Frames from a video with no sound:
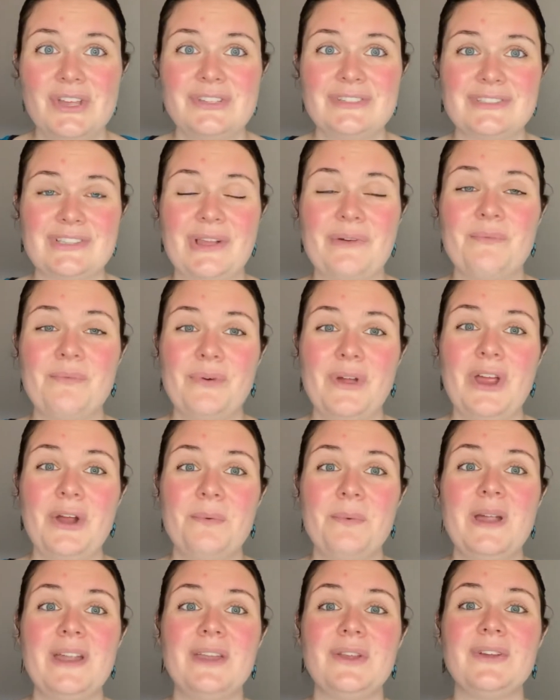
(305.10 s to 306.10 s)
somewhere
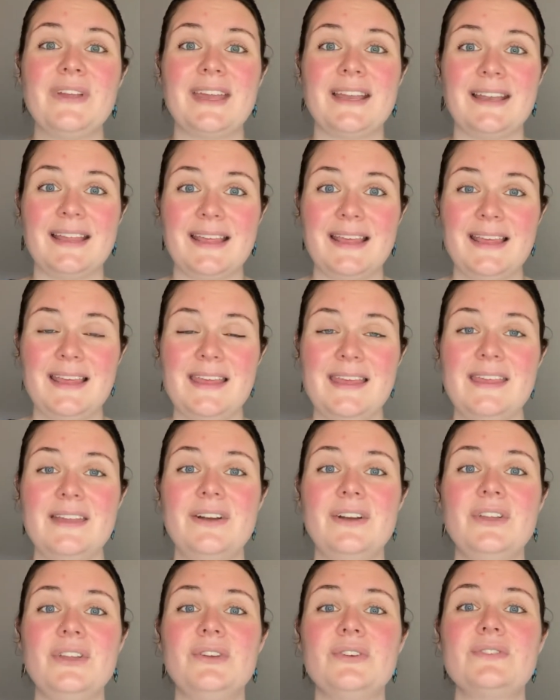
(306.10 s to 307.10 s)
where you can
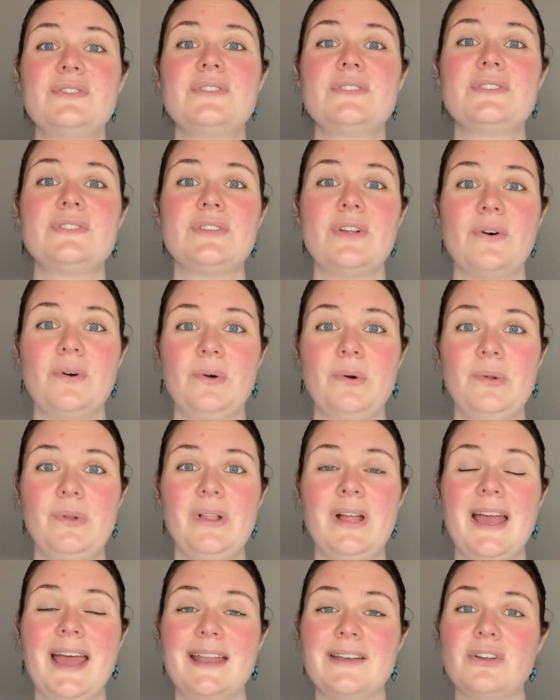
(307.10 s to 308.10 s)
hear your
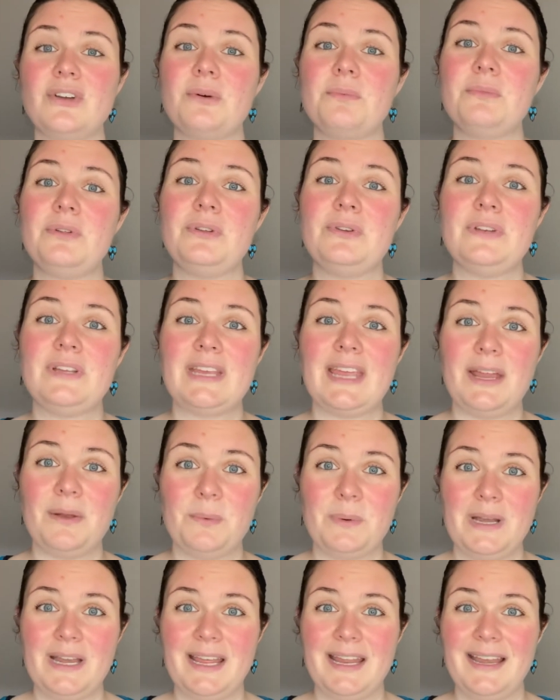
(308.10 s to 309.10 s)
soul and communicate
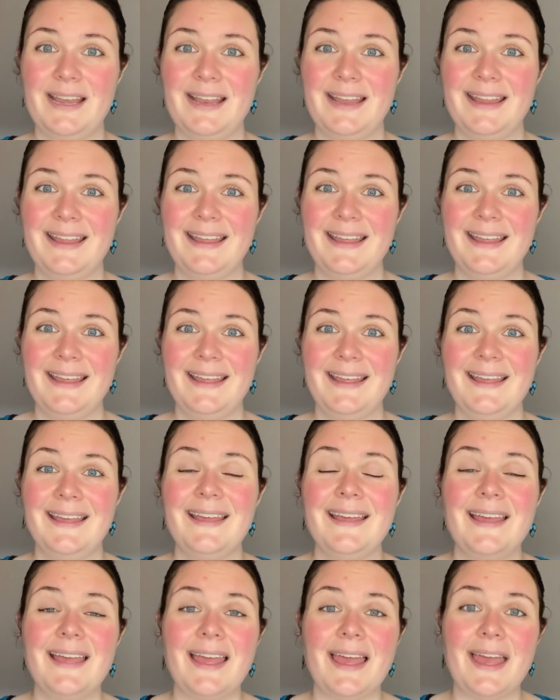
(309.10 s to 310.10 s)
with it.
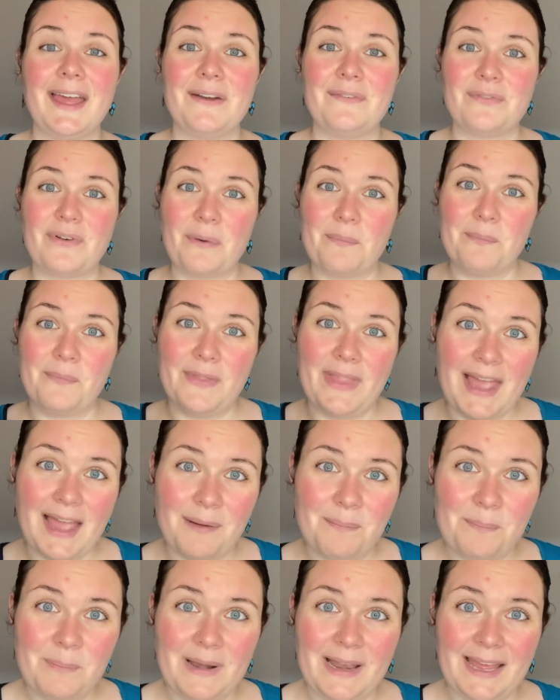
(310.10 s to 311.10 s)
And from
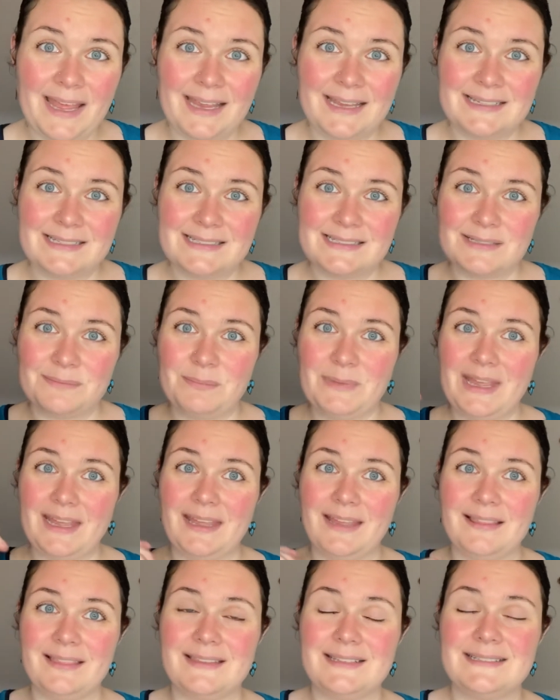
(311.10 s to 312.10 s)
that place,
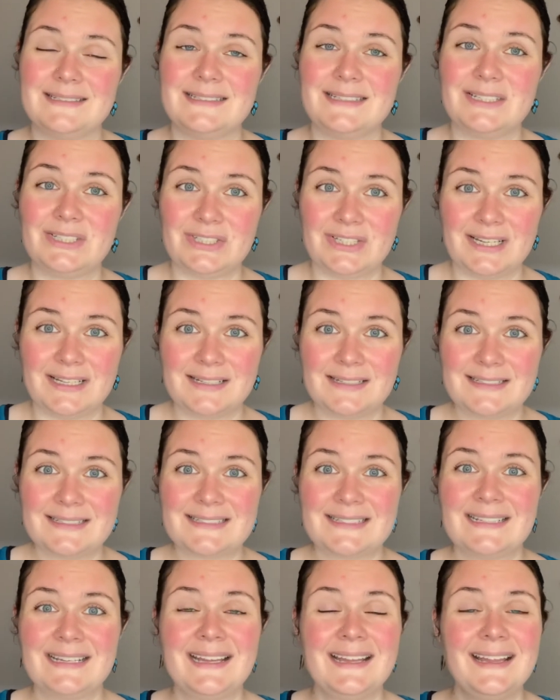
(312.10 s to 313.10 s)
making
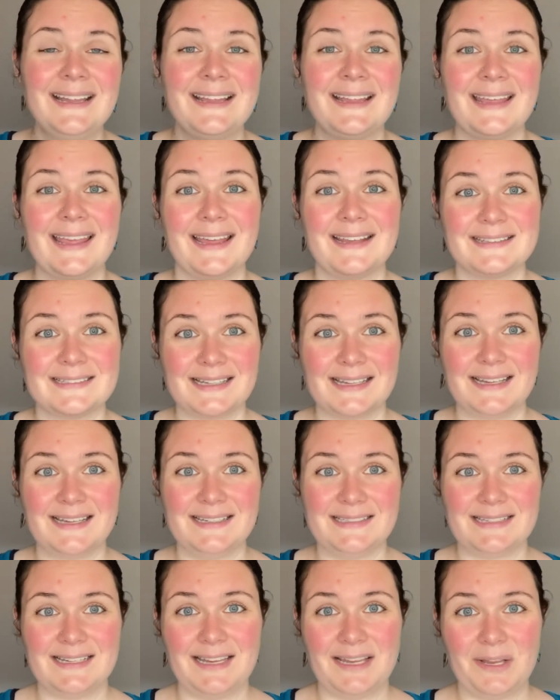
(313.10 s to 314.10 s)
decisions gets
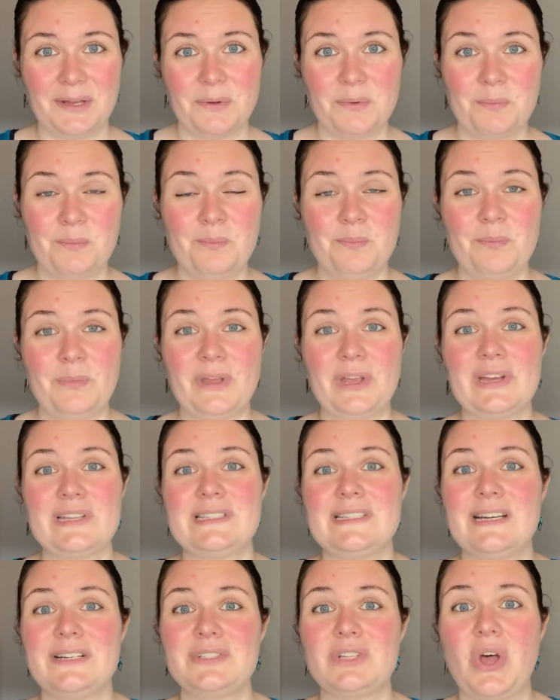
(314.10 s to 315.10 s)
easy because
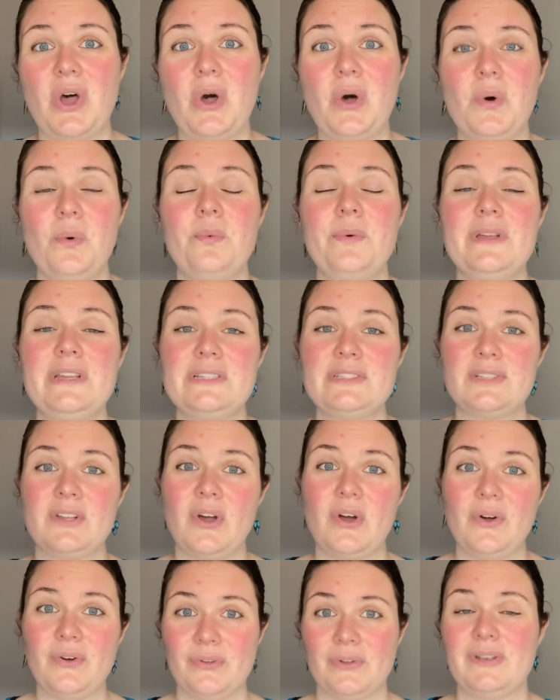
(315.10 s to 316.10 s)
there's always
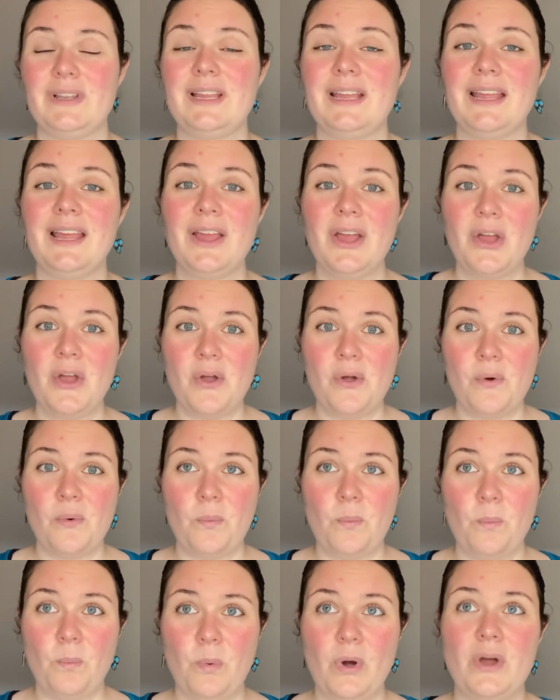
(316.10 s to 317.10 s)
only
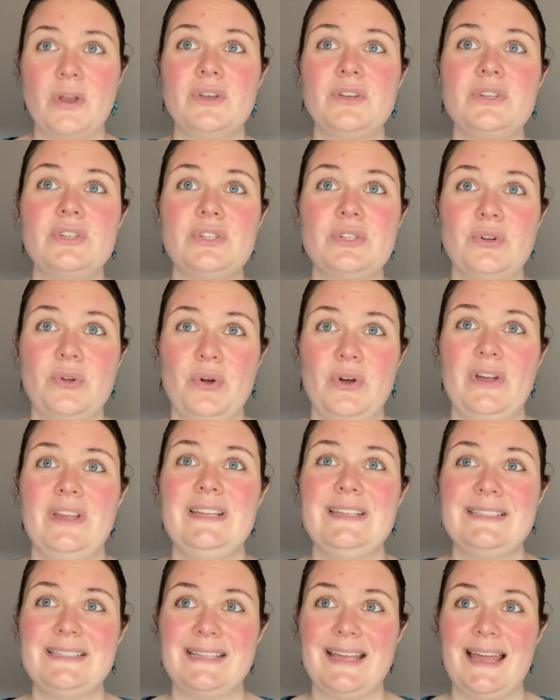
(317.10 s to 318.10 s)
one
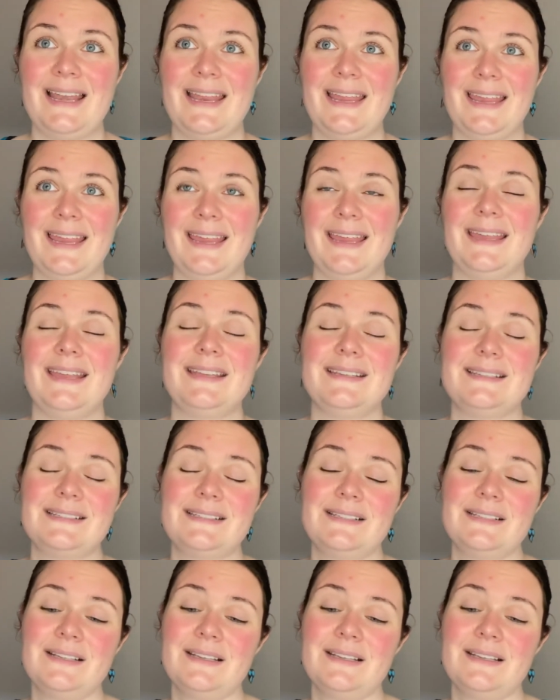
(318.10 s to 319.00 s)
choice that is